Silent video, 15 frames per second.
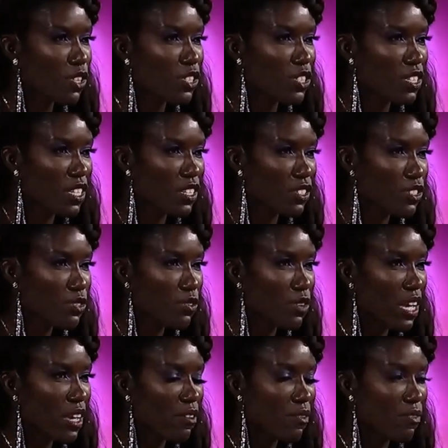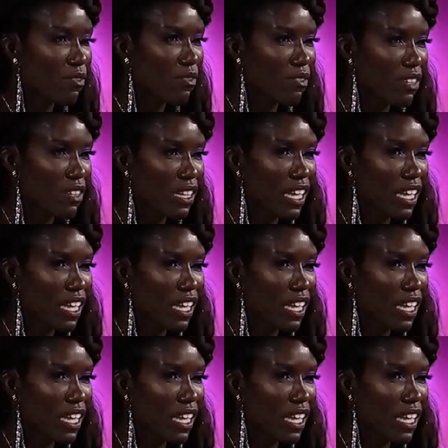You know how fans love to